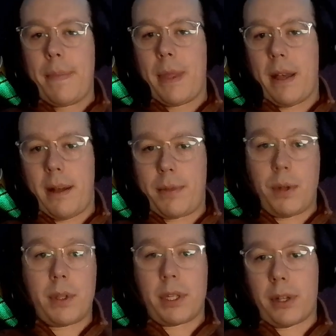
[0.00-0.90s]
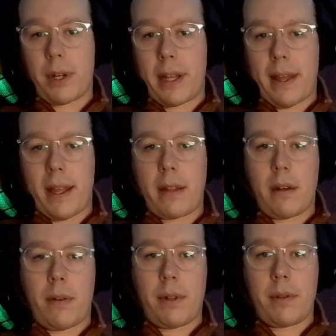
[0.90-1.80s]
to the degree that
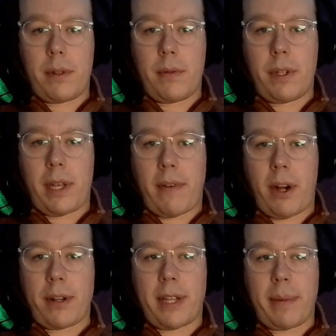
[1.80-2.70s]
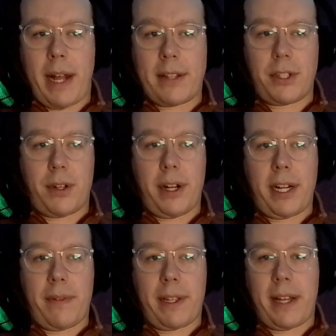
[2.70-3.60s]
you really have a hard time concentrating
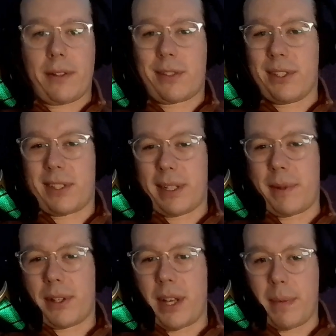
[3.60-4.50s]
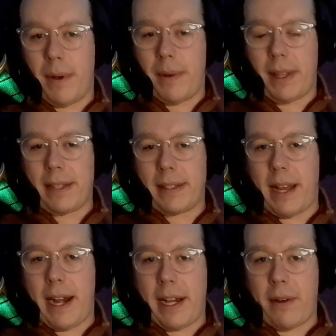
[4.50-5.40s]
on everything else? Just like we were talking about with
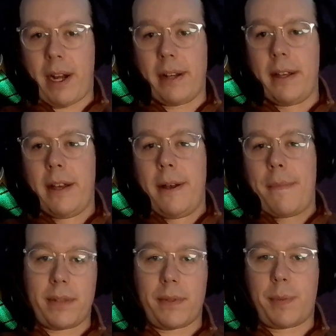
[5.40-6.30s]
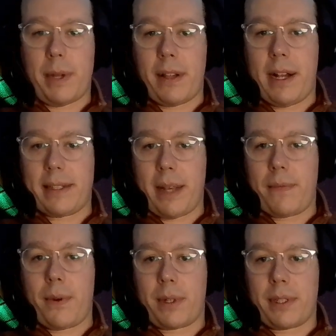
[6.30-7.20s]
anxiety, right? So if you spend a lot of time
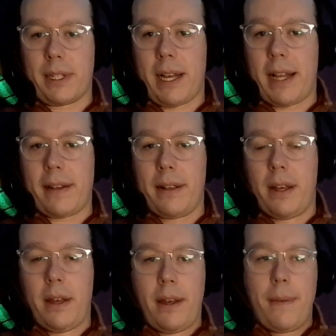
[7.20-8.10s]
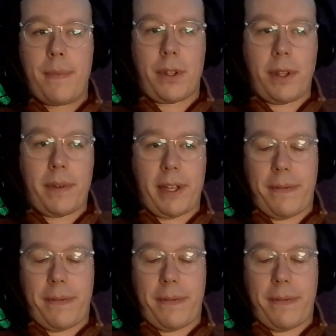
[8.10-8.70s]
focusing on living a